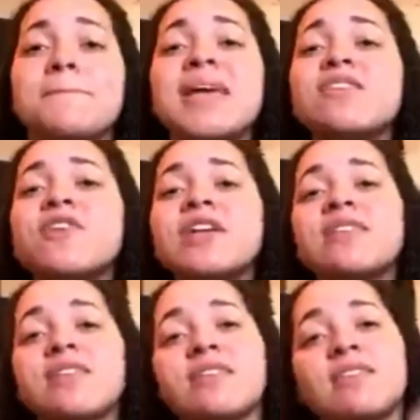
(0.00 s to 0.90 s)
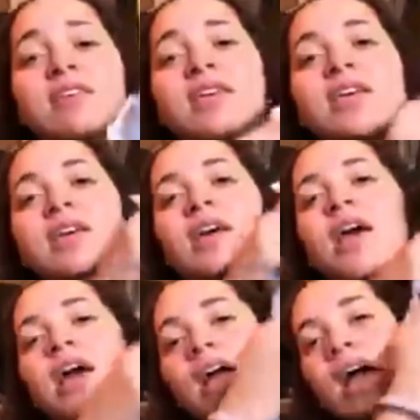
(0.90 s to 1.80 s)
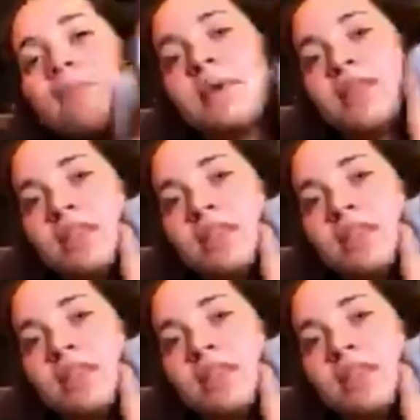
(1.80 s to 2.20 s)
best friend Cece got me